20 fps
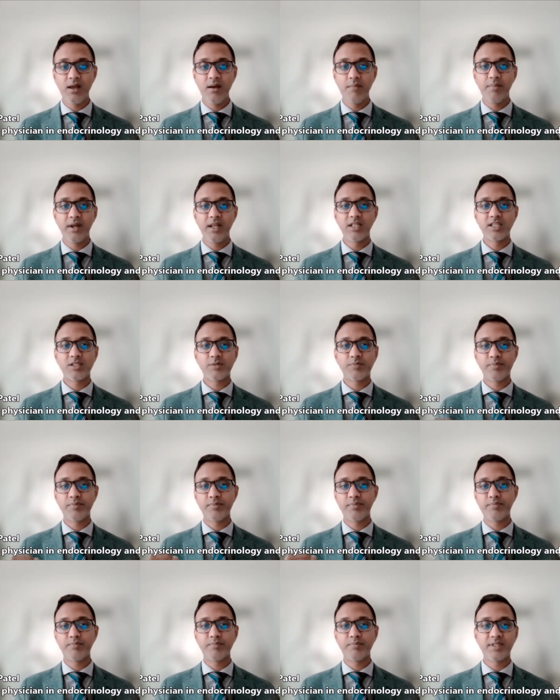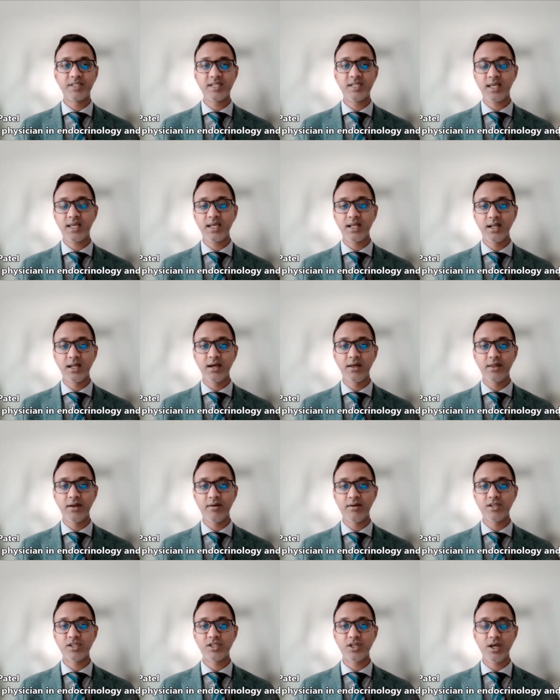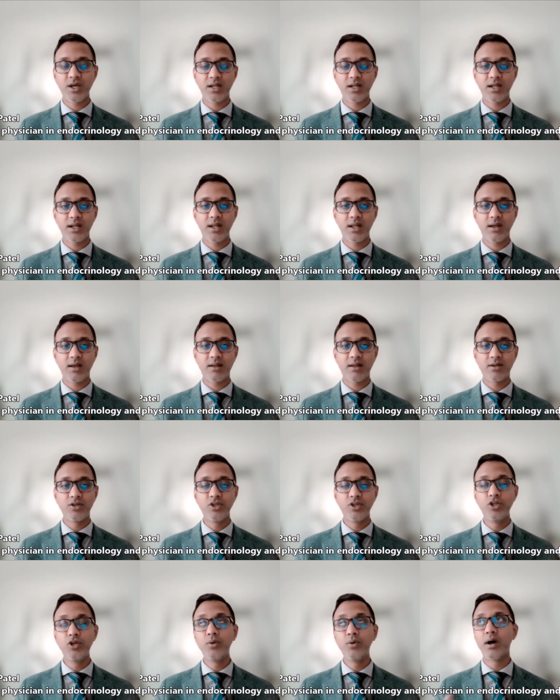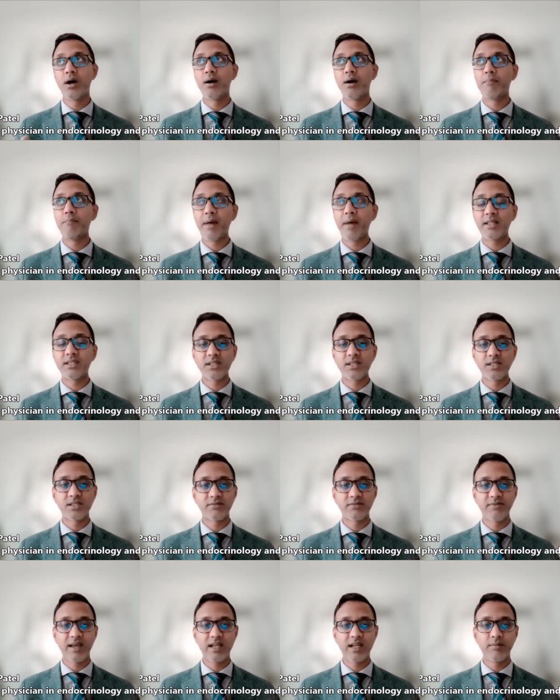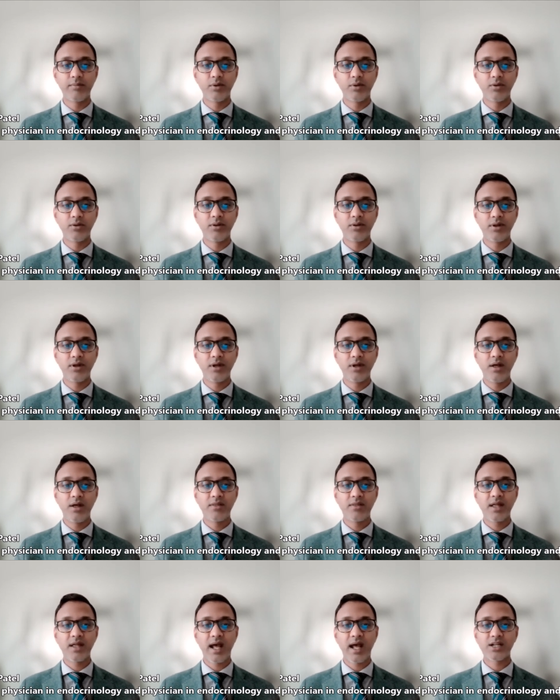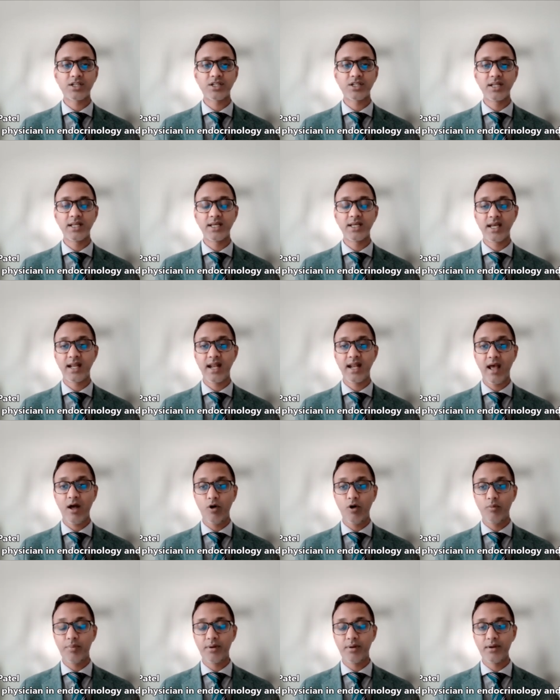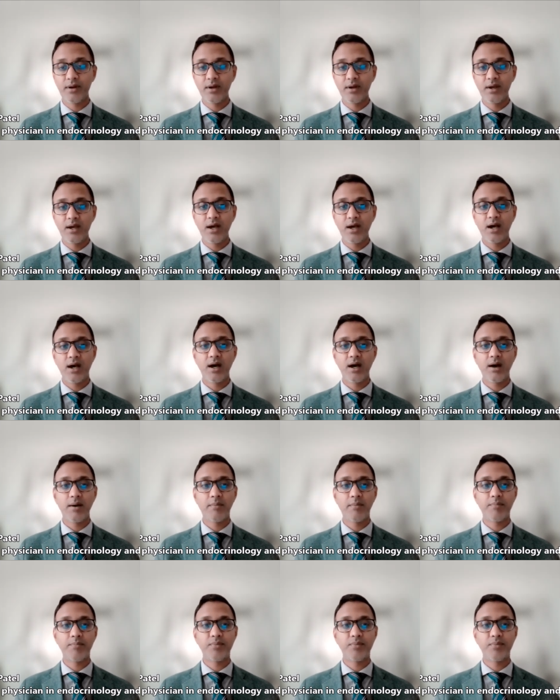But in particular, there are certain newer medicines available that actually can help uh,